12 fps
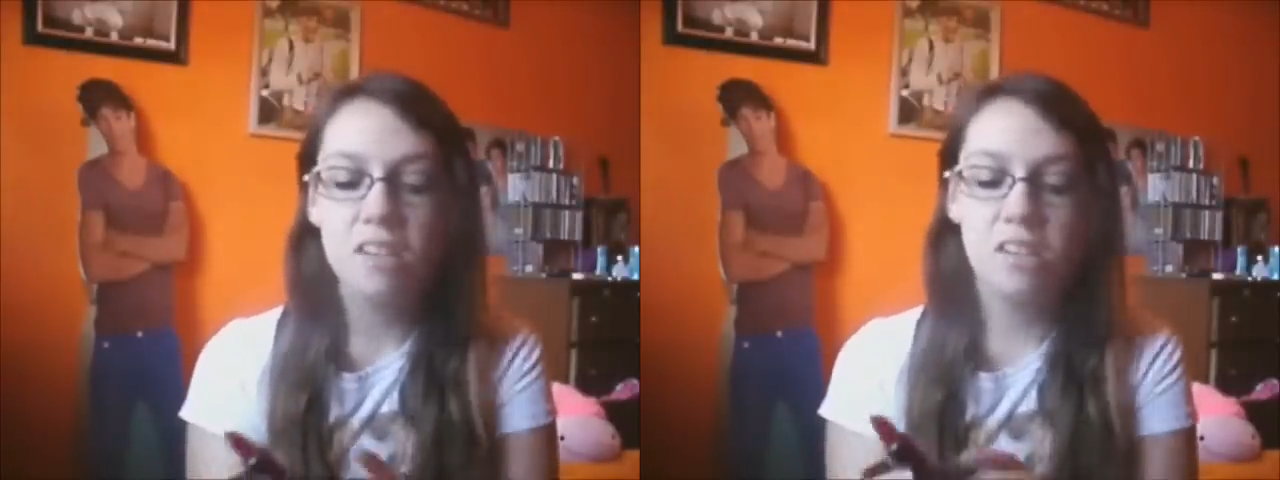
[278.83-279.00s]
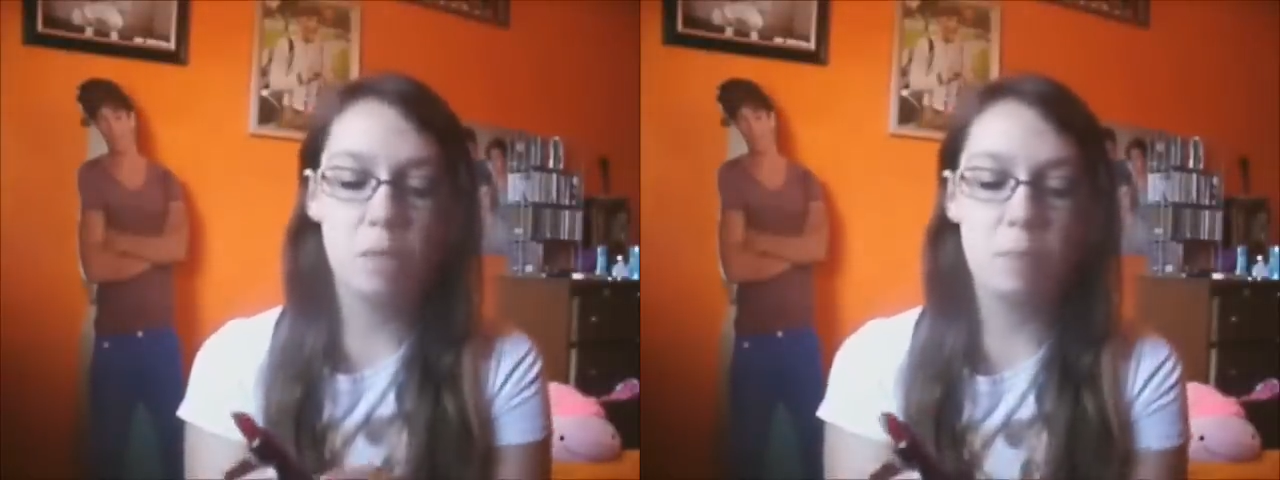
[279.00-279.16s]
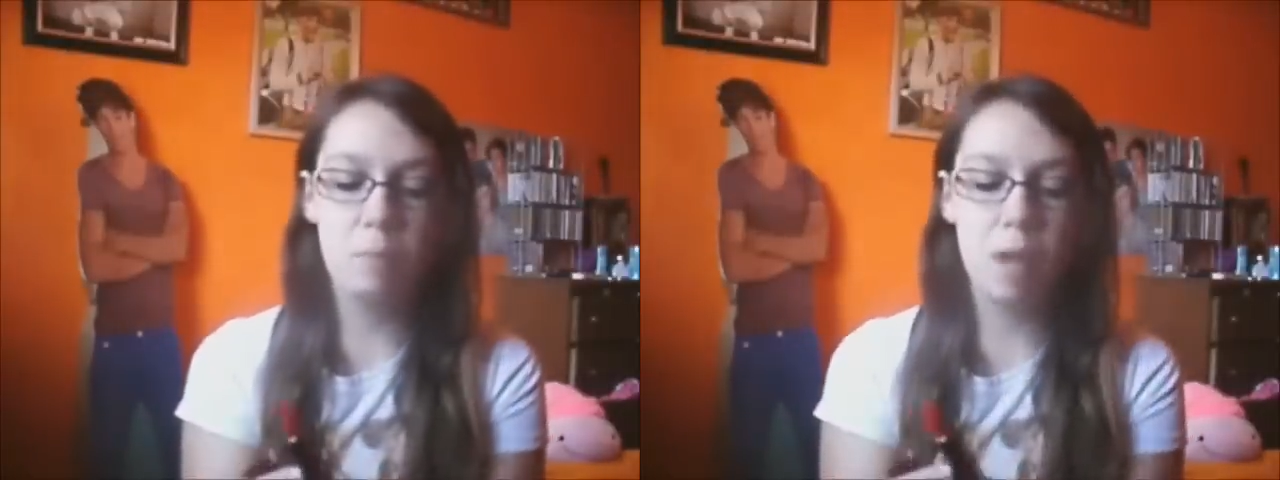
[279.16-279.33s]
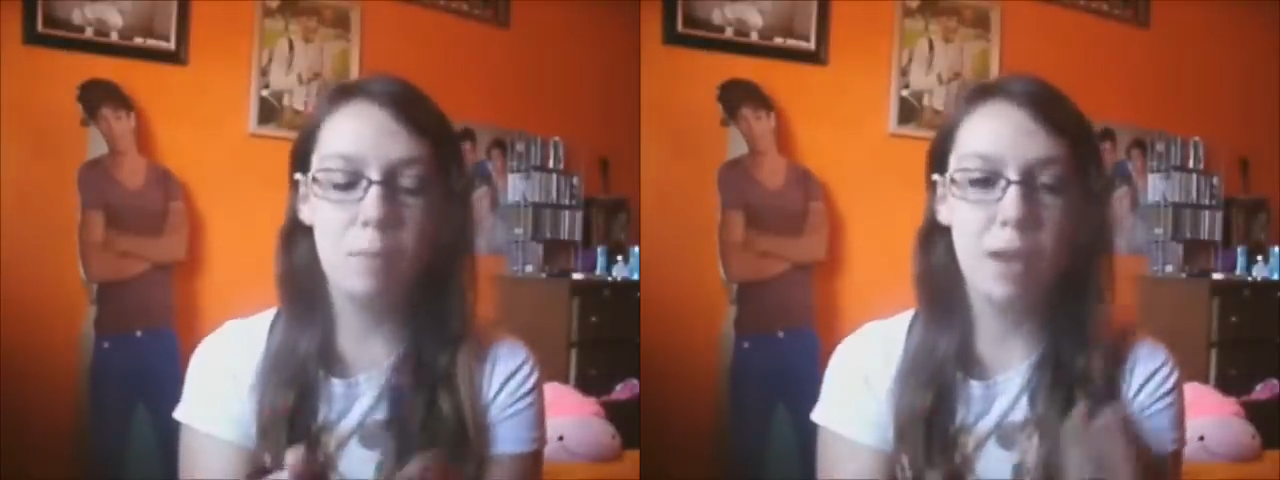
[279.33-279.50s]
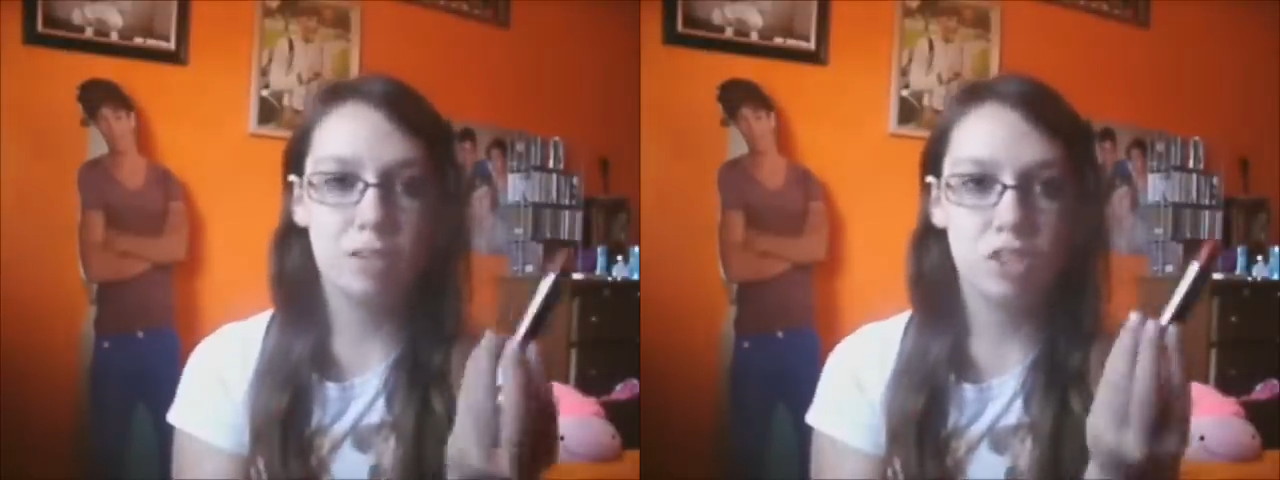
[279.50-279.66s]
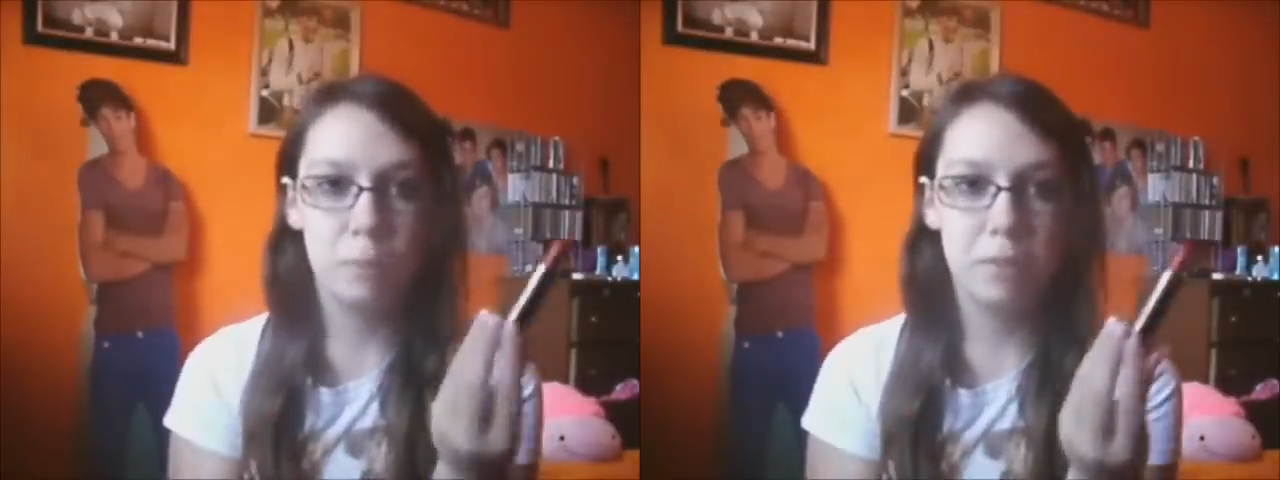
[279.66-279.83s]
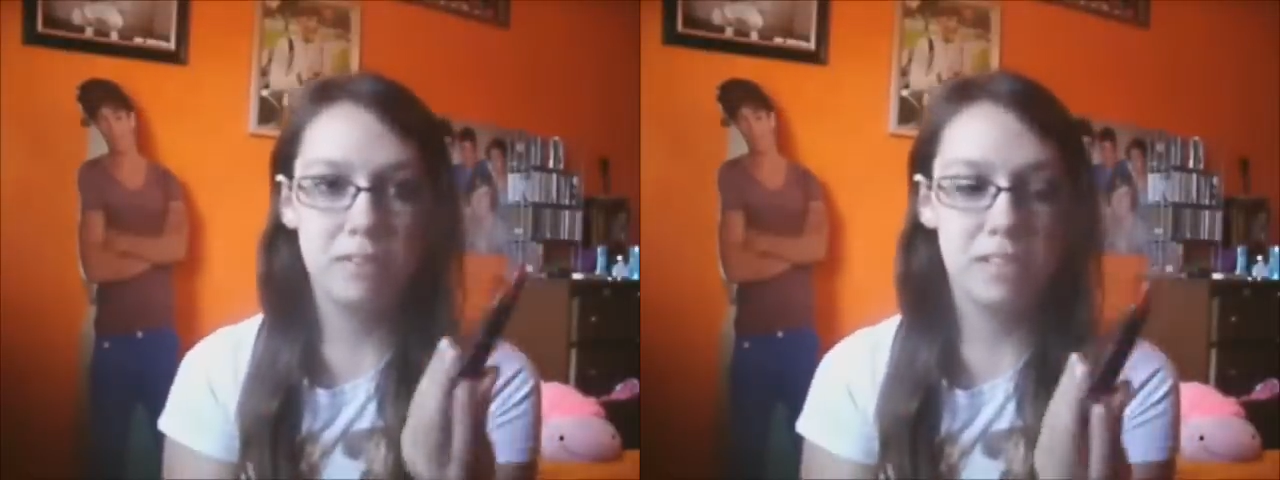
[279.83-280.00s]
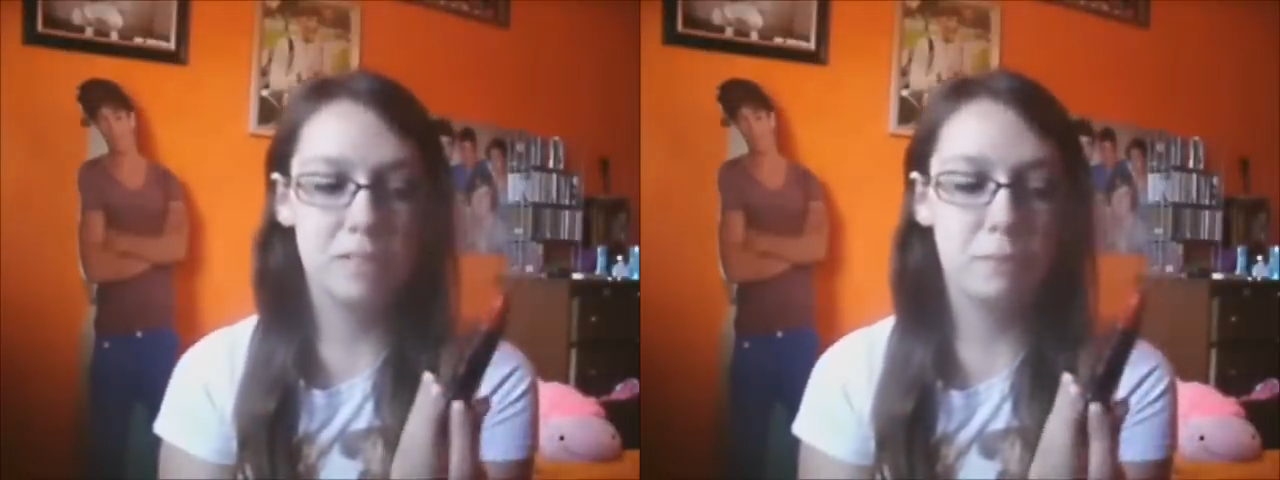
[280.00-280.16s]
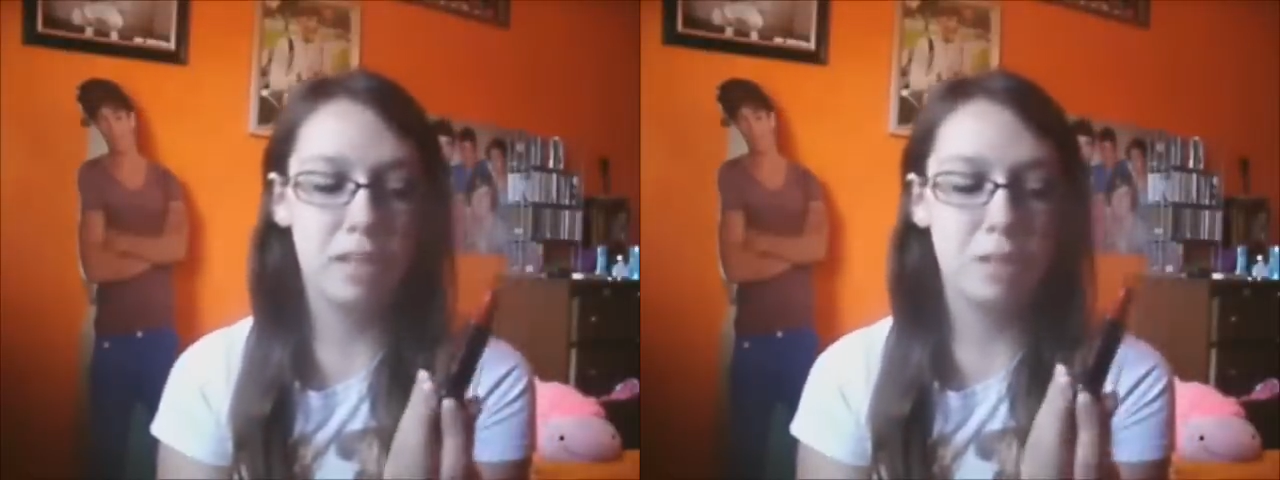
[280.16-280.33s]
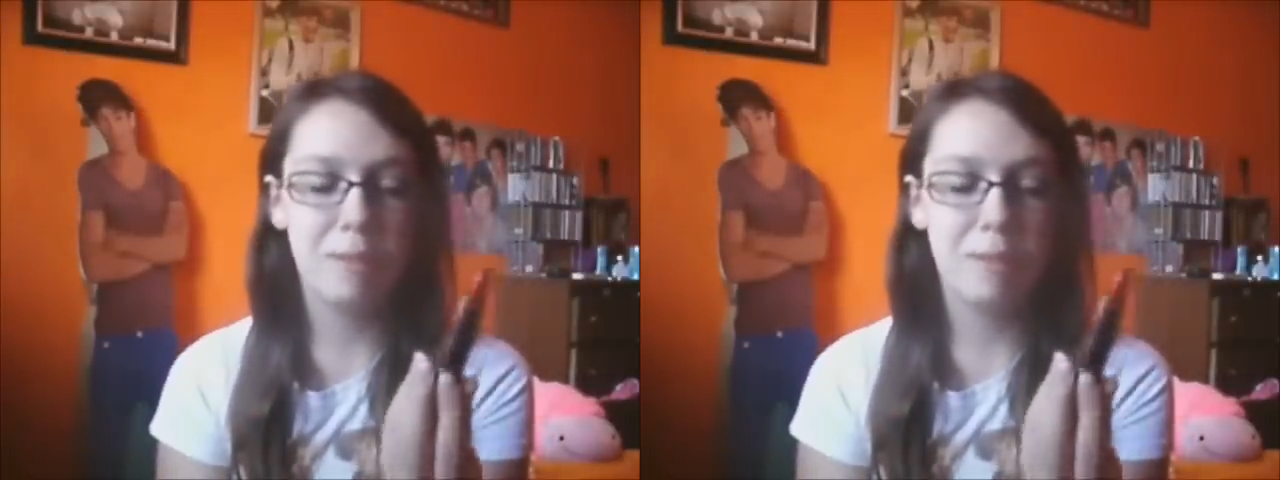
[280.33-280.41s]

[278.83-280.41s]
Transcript: So my mom actually put this makeup